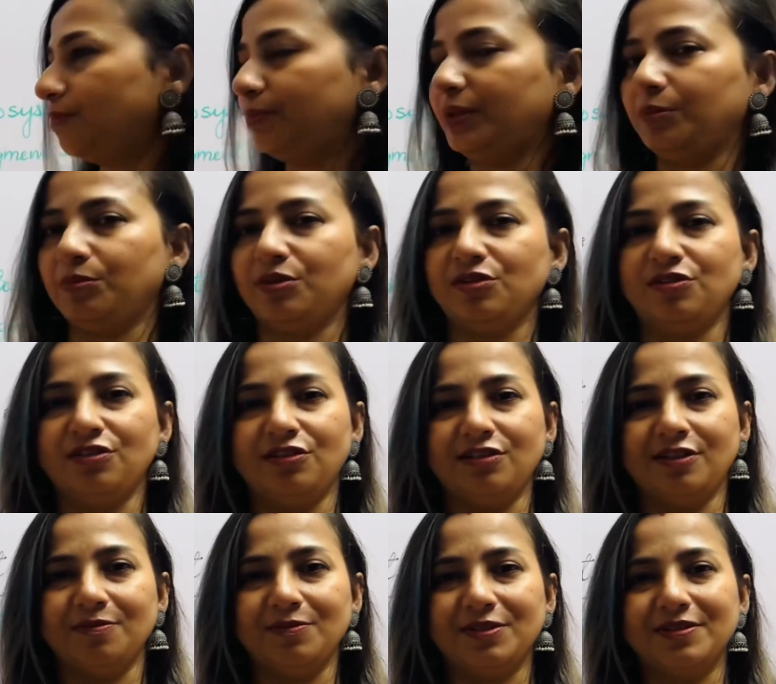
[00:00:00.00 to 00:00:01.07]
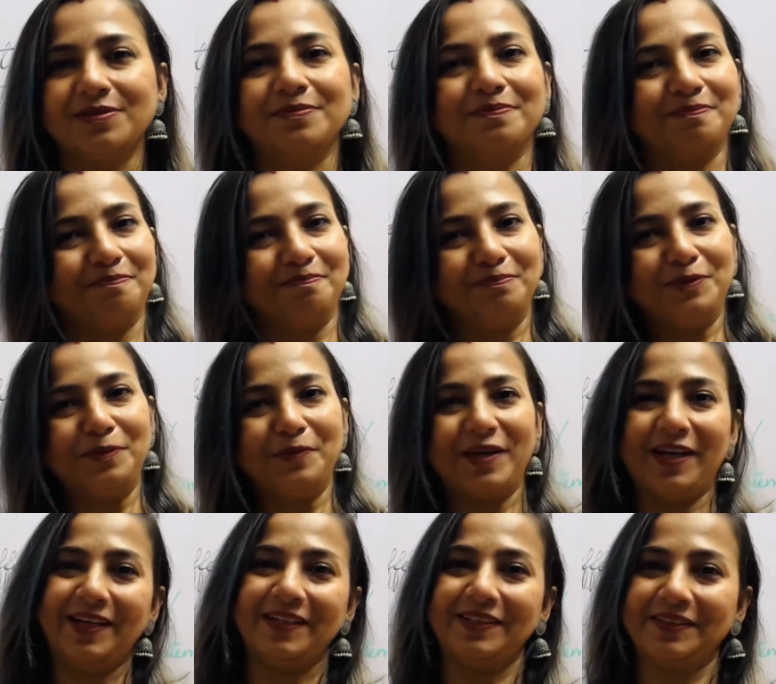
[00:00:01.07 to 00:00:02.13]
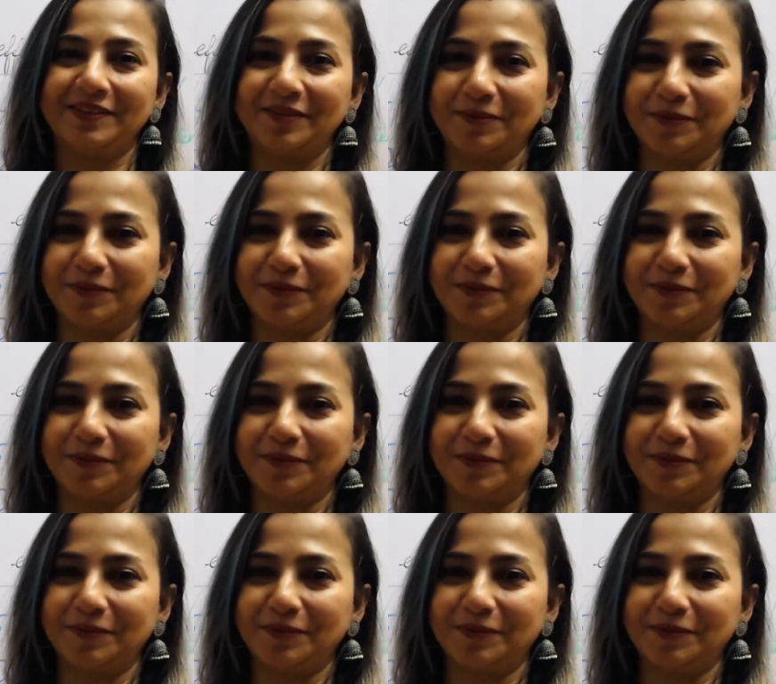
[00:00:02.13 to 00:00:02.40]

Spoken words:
pigment systems. Bye bye.